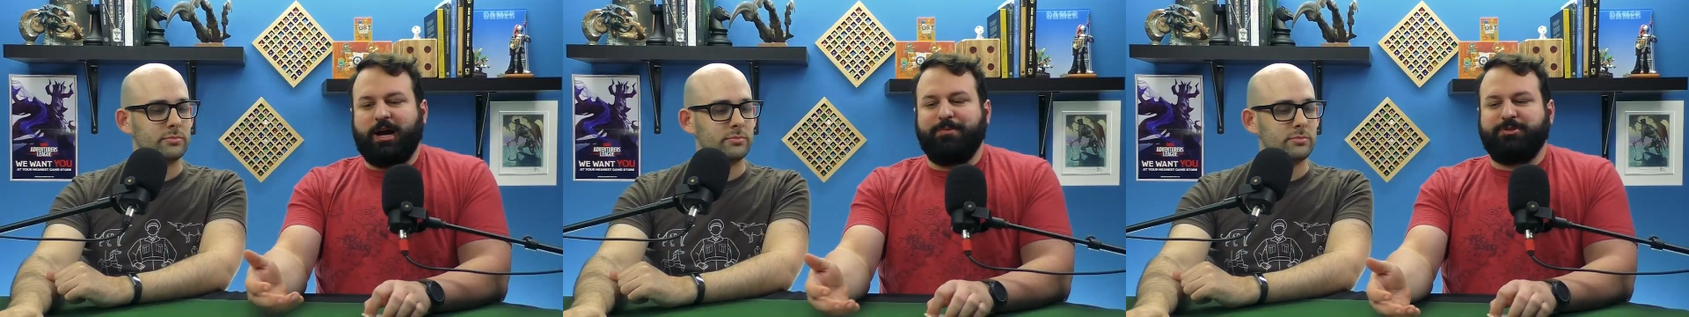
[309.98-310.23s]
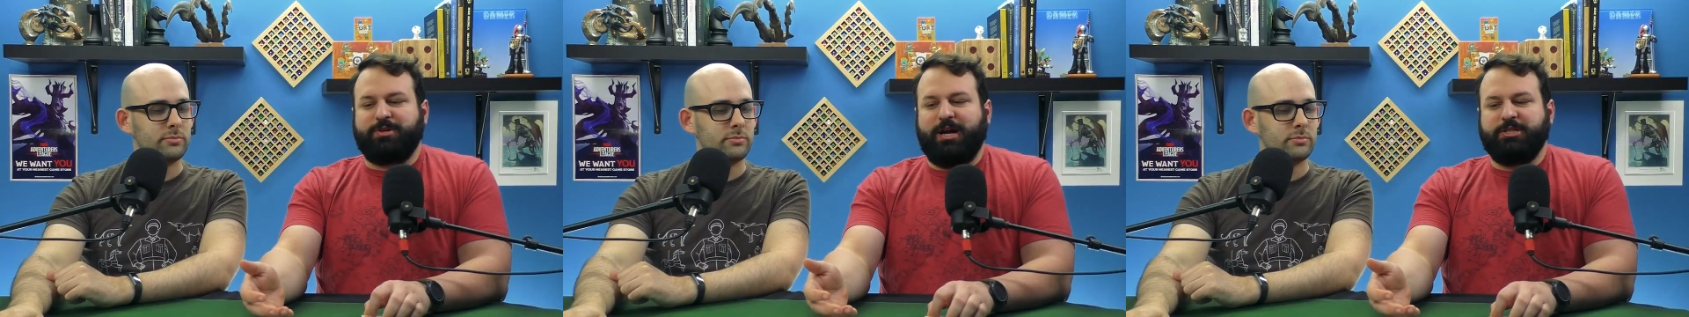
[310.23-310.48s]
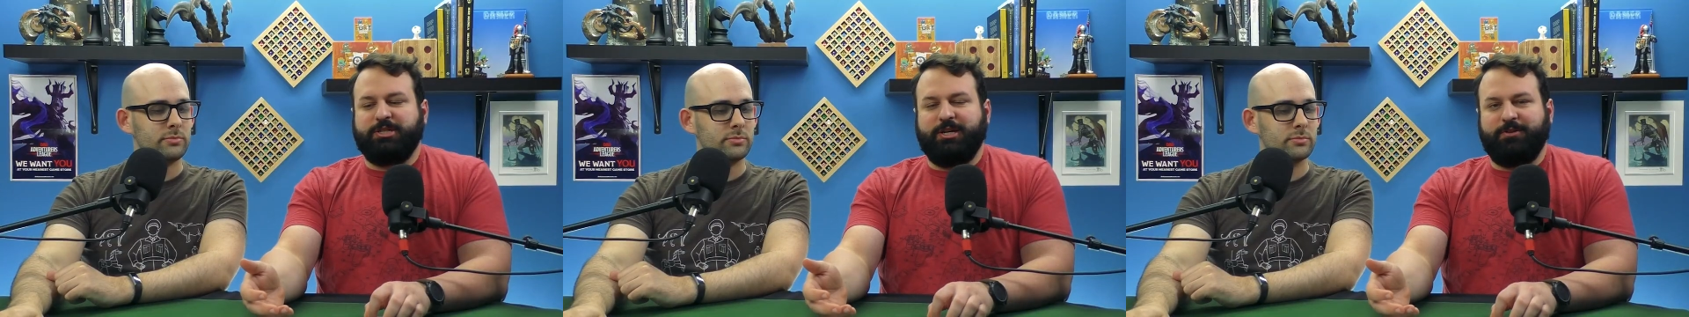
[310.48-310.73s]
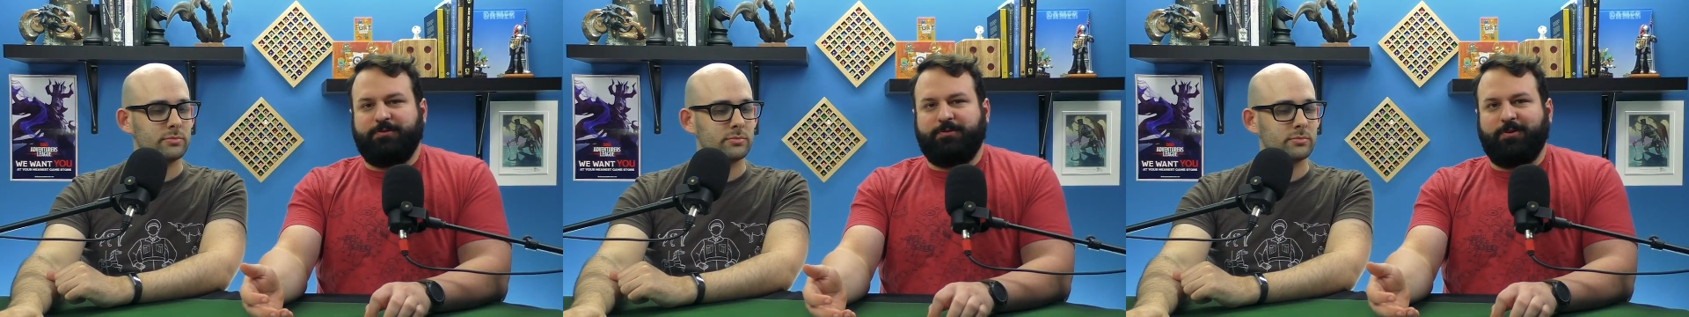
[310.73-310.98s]
Speaker 1: Common strategy
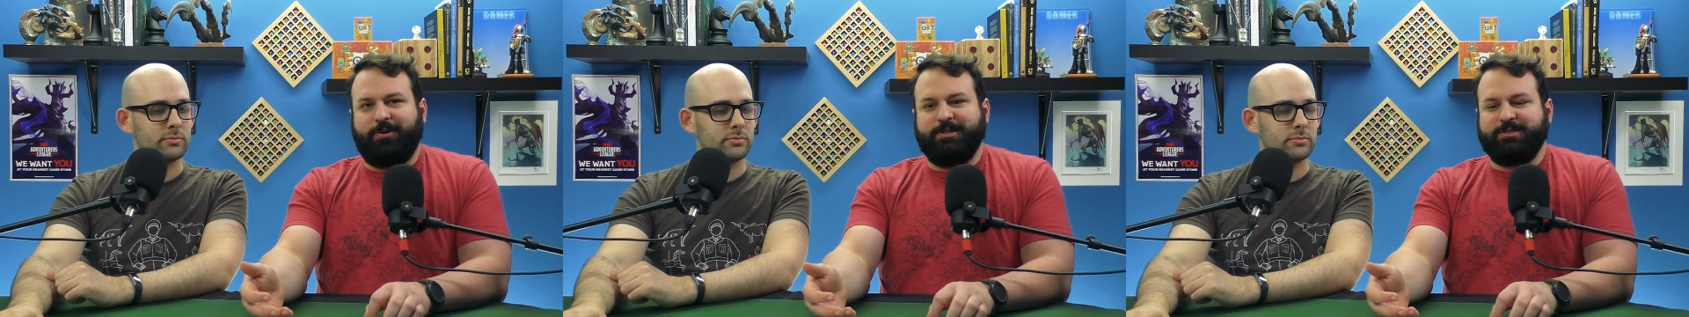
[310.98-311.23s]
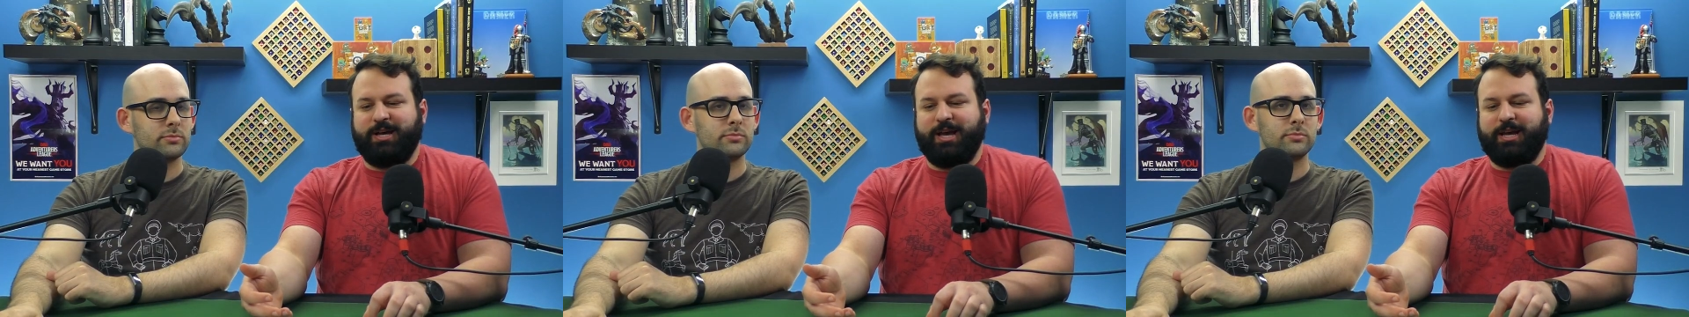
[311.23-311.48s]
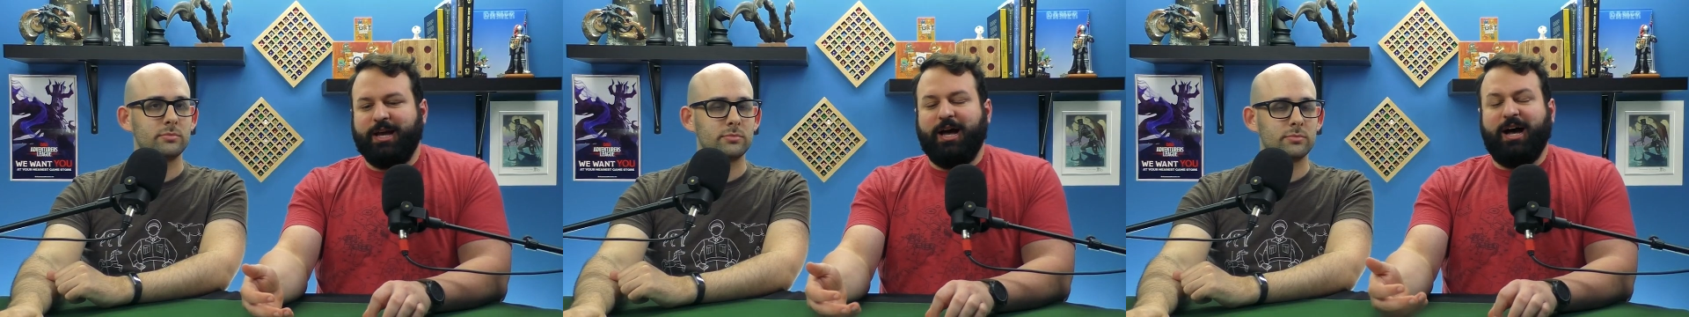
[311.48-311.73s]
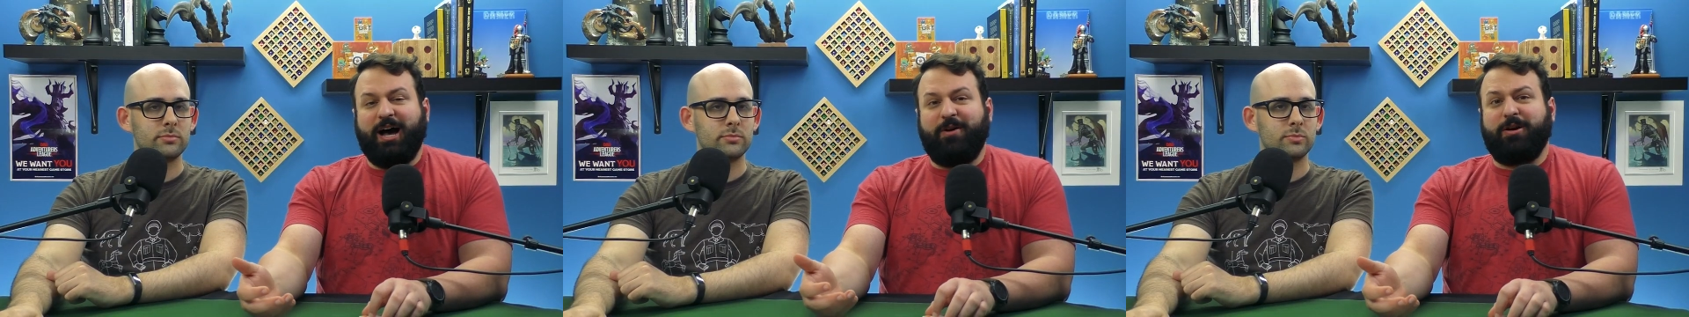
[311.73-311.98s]
in Fort is like,
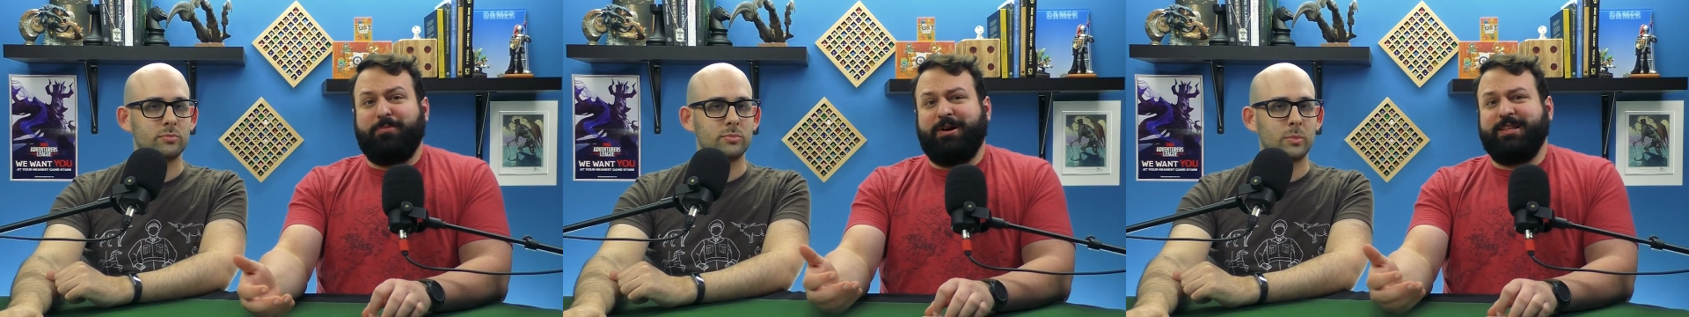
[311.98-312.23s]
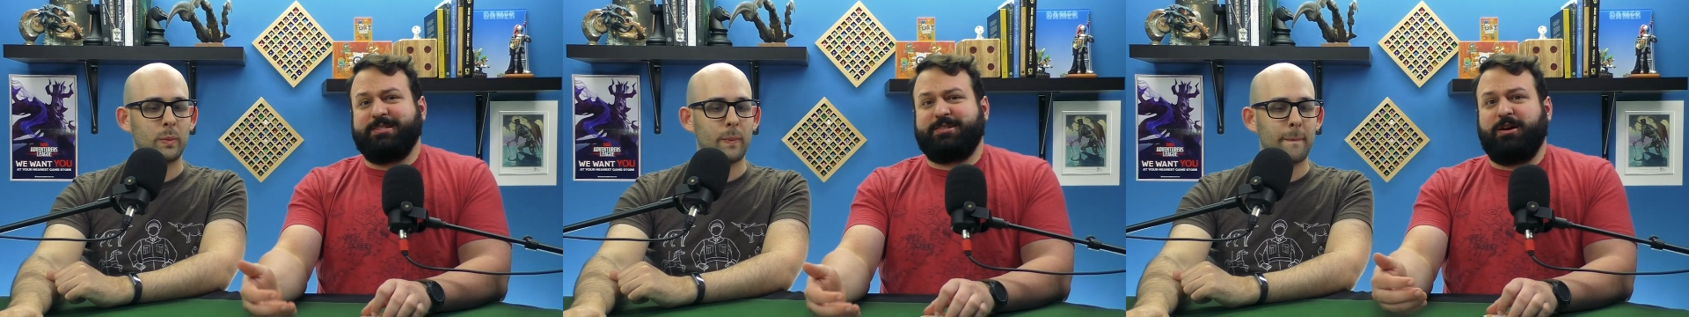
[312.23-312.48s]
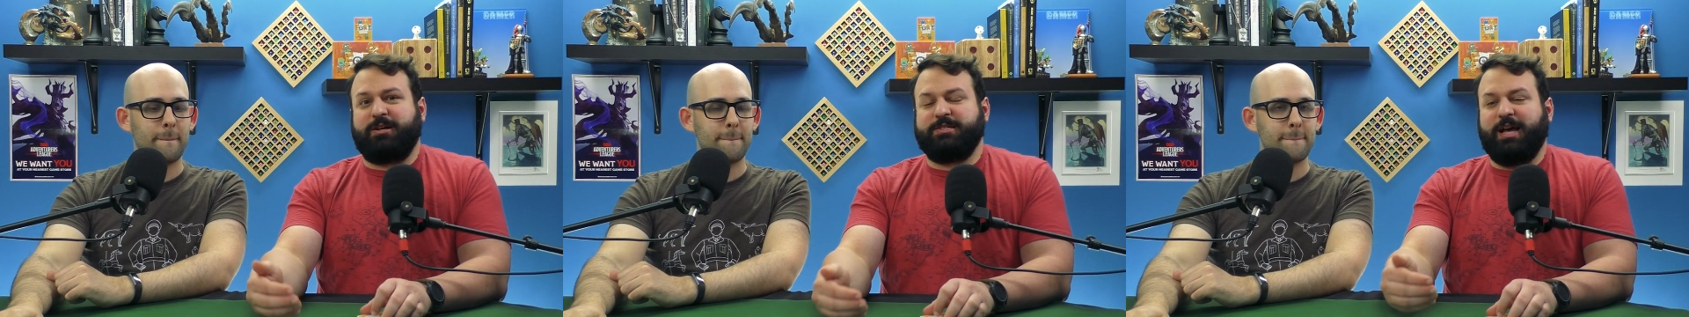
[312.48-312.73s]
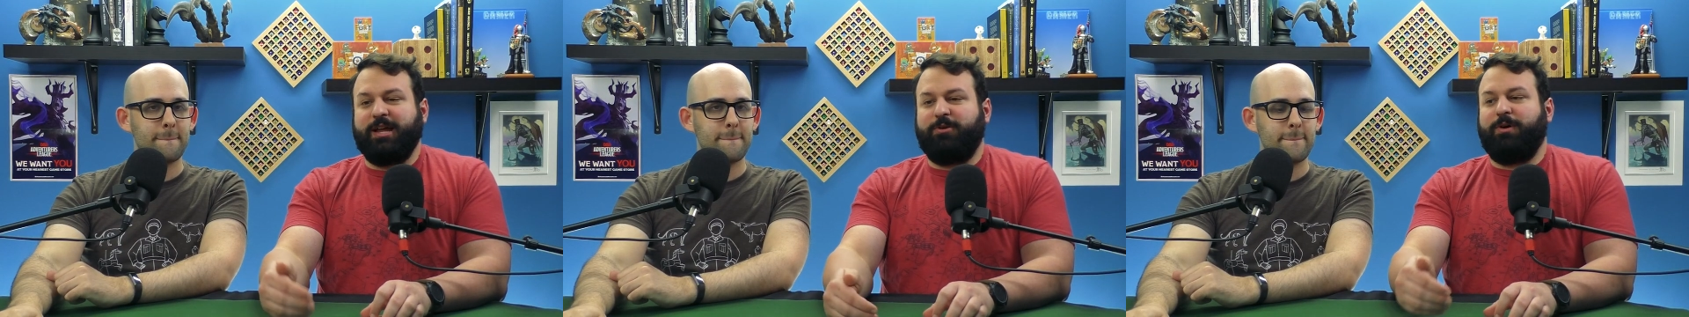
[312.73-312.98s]
I want to play this card
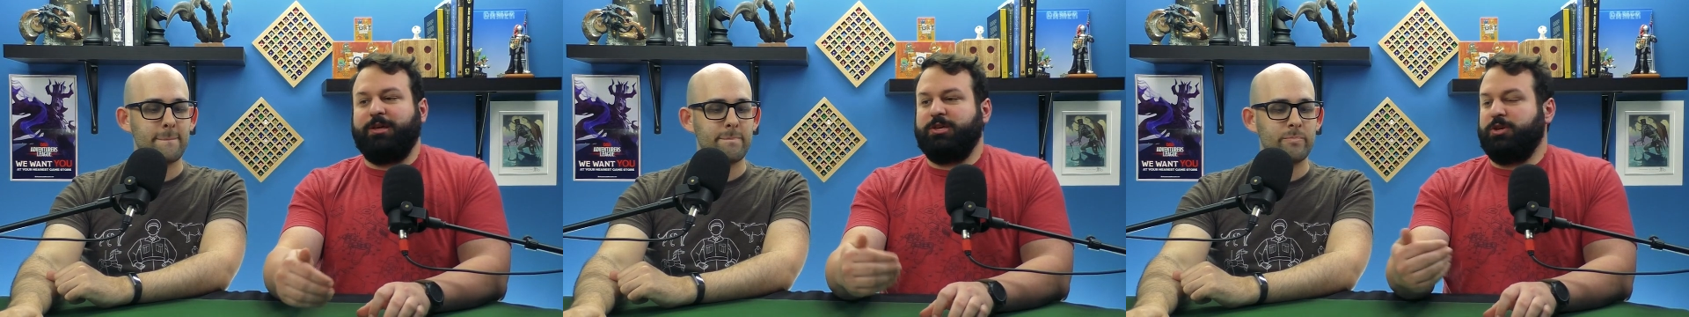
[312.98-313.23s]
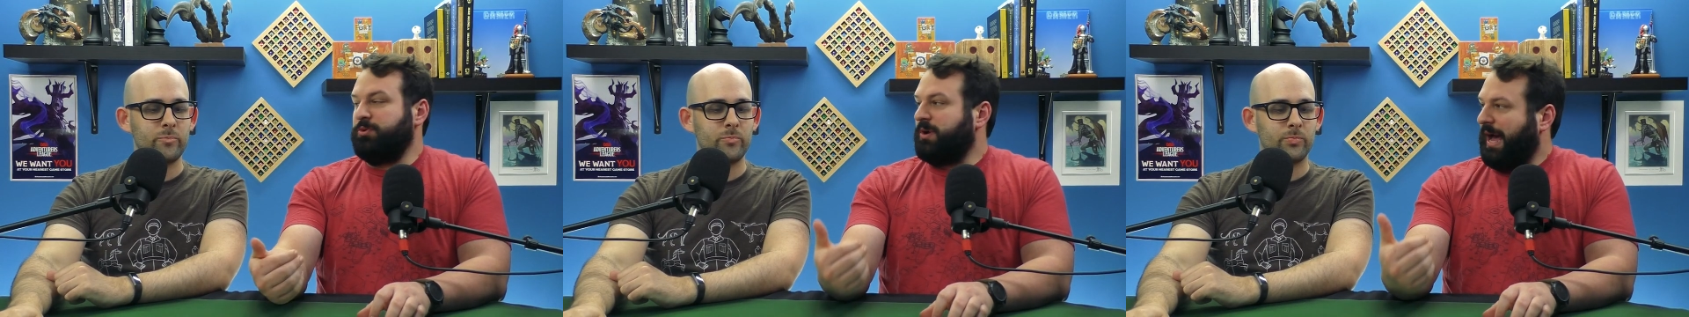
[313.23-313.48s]
because I don't want you to